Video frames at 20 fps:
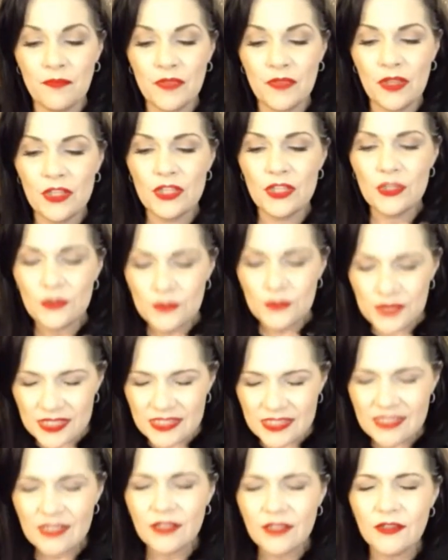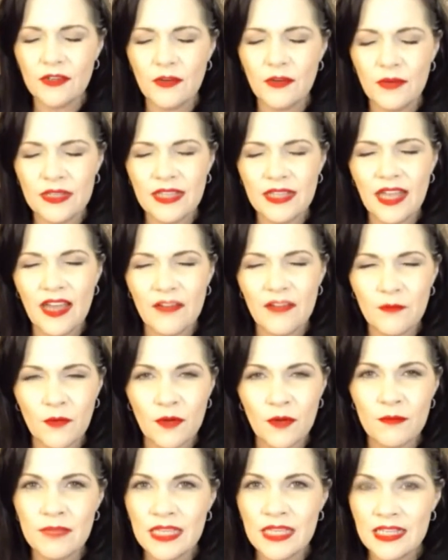you still are going to have
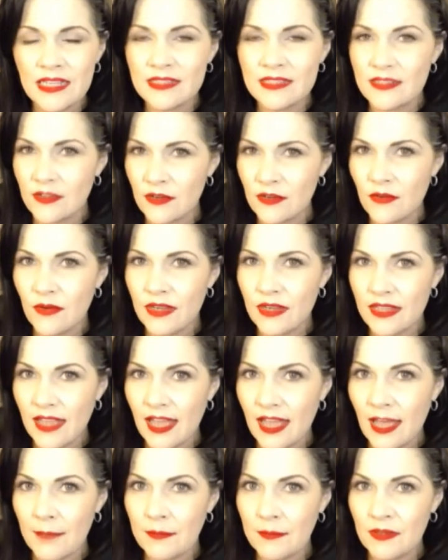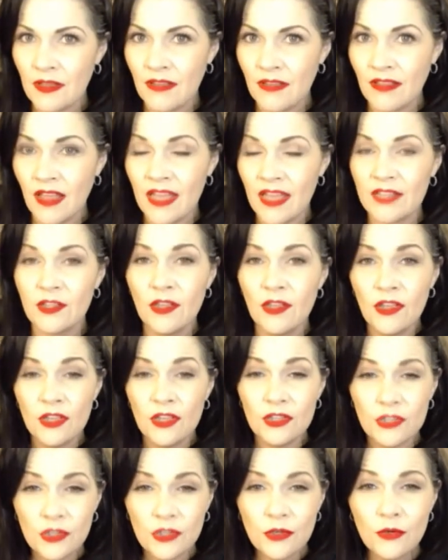more meetings that are going to happen online.
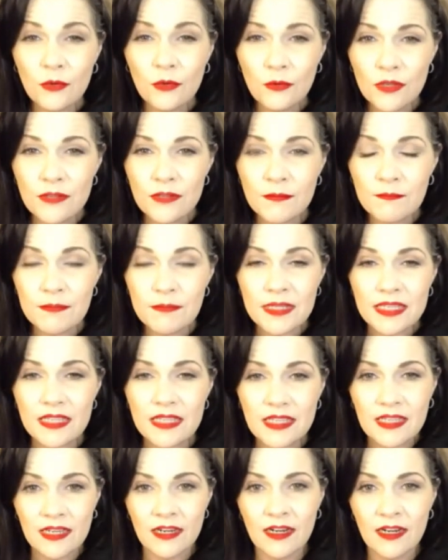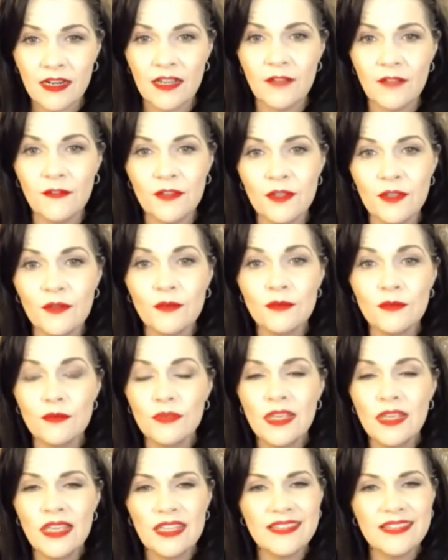You wouldn't be here if you
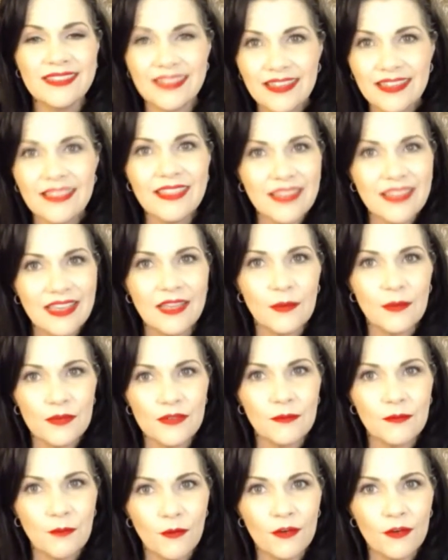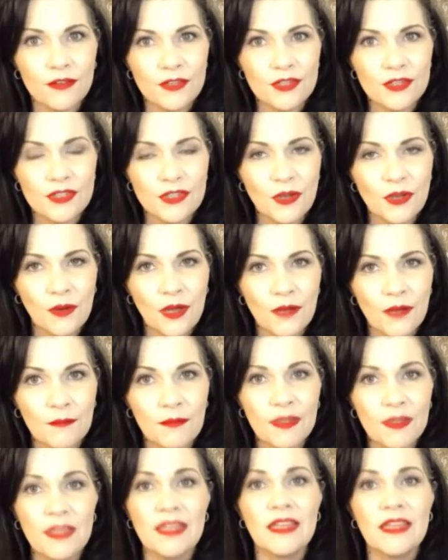didn't think it was important to show
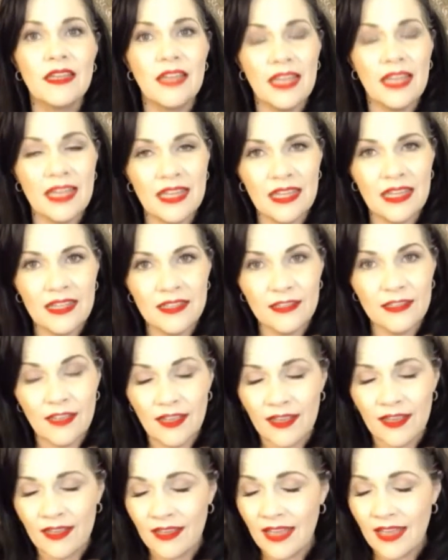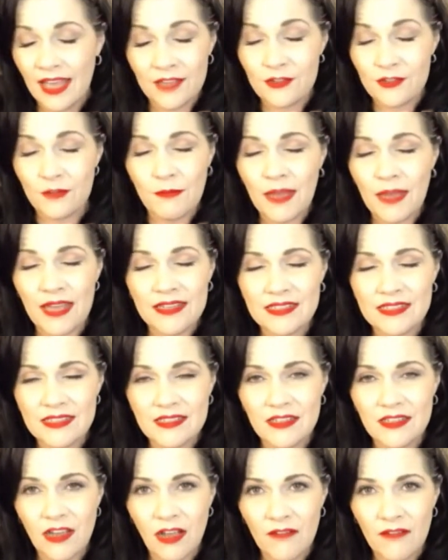up and as your
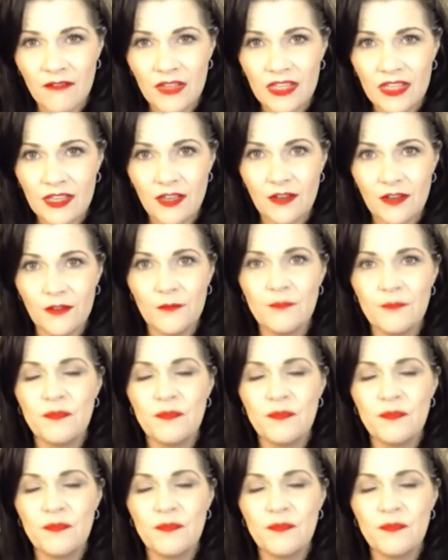best on video.